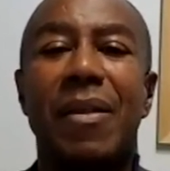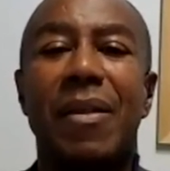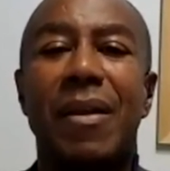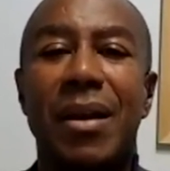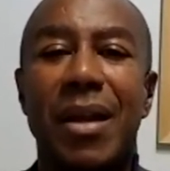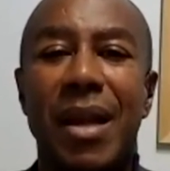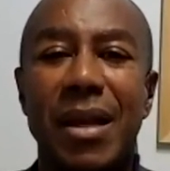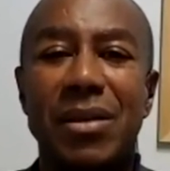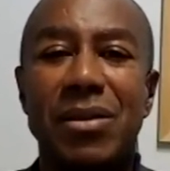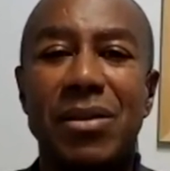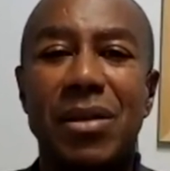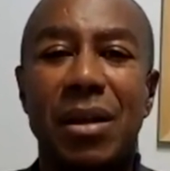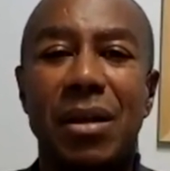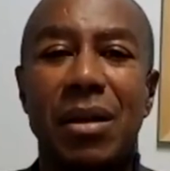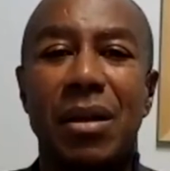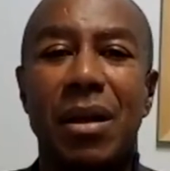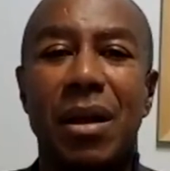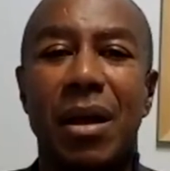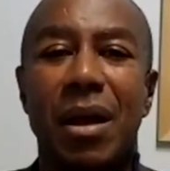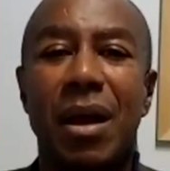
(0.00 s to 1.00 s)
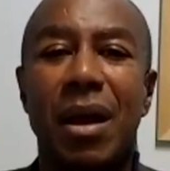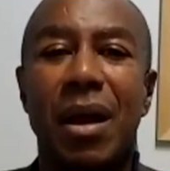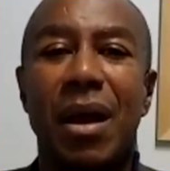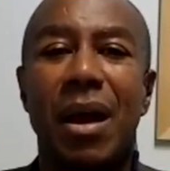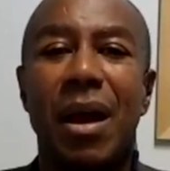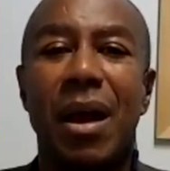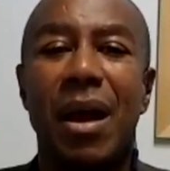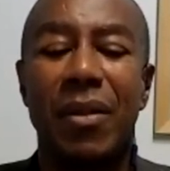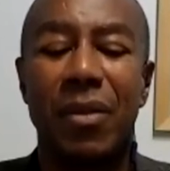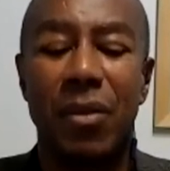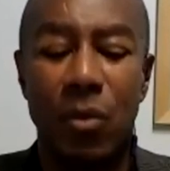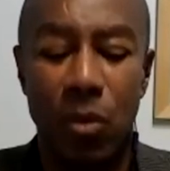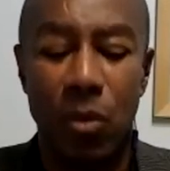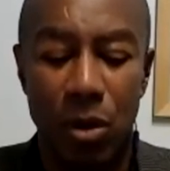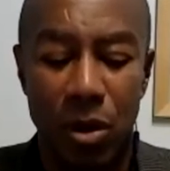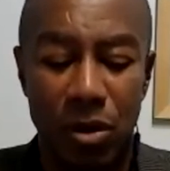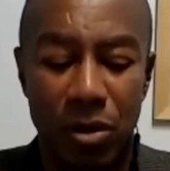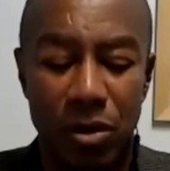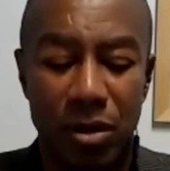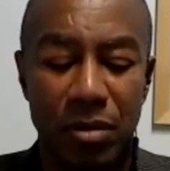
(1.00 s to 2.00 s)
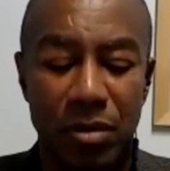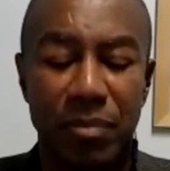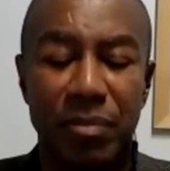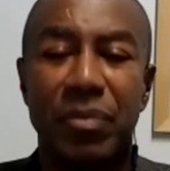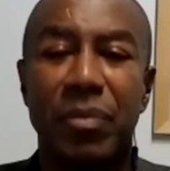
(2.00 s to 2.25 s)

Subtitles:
the nation, and the world.